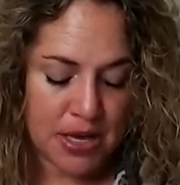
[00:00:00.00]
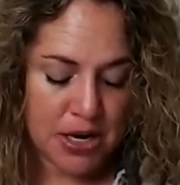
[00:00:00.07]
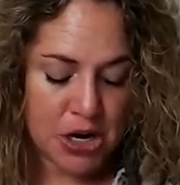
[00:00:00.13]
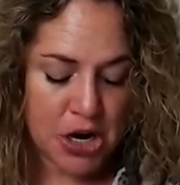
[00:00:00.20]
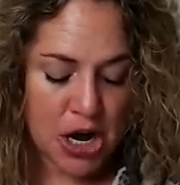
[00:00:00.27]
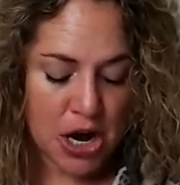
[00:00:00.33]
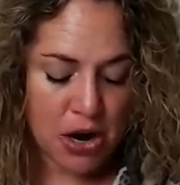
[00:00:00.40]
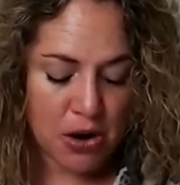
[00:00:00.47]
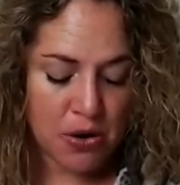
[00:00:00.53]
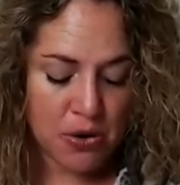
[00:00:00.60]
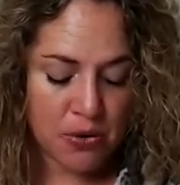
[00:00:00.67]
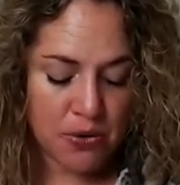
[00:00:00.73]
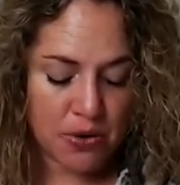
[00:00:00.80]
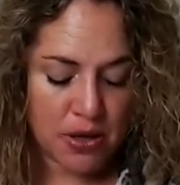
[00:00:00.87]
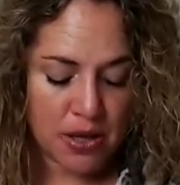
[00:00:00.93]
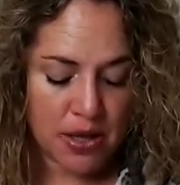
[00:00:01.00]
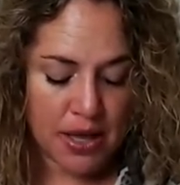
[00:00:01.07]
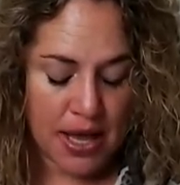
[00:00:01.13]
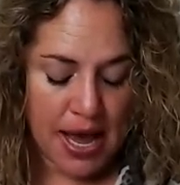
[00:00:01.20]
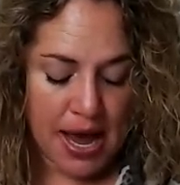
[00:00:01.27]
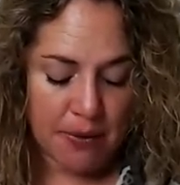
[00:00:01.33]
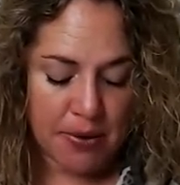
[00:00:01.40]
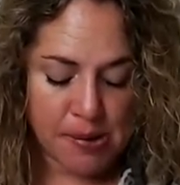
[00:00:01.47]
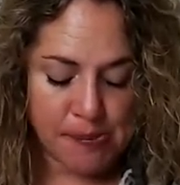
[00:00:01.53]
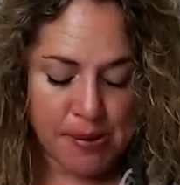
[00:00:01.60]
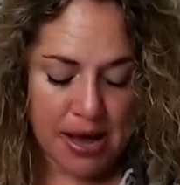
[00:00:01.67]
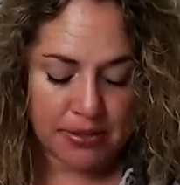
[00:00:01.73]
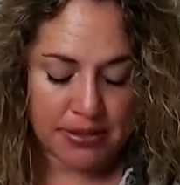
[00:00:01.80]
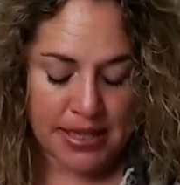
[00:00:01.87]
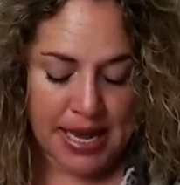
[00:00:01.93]
No. How
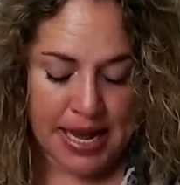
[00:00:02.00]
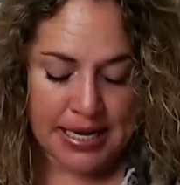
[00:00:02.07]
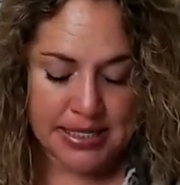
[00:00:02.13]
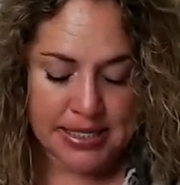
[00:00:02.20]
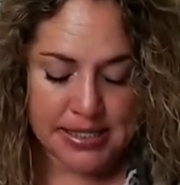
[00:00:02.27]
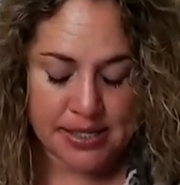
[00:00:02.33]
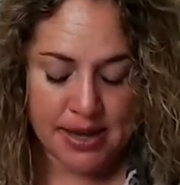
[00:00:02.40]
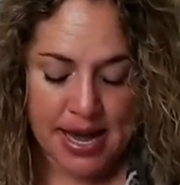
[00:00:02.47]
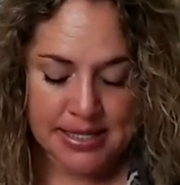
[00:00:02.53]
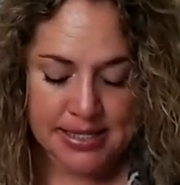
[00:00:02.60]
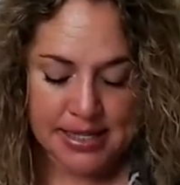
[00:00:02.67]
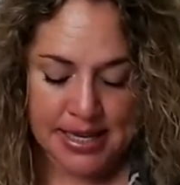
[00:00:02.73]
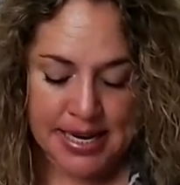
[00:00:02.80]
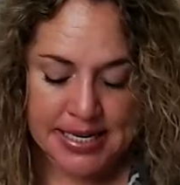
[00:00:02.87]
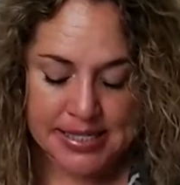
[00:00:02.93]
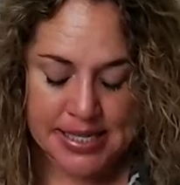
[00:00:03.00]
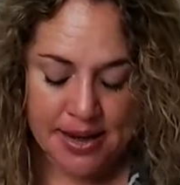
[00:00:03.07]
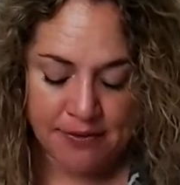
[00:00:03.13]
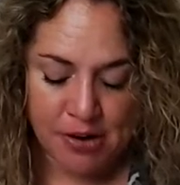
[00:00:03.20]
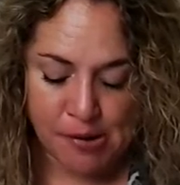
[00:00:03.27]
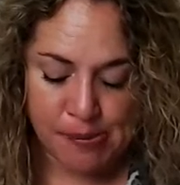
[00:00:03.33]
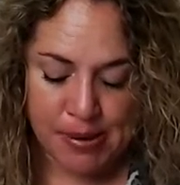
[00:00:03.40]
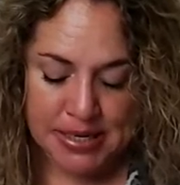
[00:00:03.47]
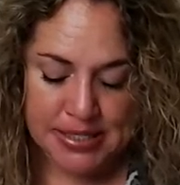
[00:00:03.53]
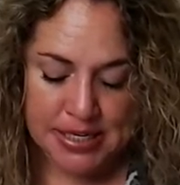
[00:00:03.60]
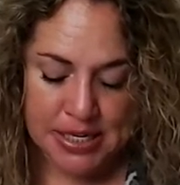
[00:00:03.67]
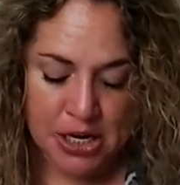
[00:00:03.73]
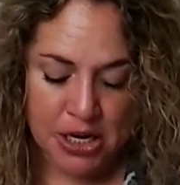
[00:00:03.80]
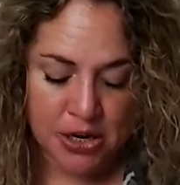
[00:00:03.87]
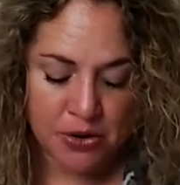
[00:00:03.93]
about Lace? Has Lace ever
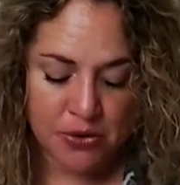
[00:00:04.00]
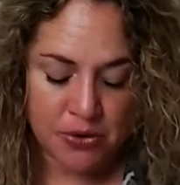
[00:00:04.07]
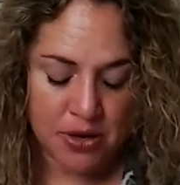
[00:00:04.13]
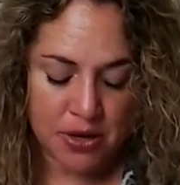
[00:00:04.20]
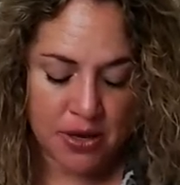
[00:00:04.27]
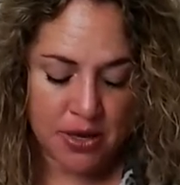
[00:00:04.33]
bitten you?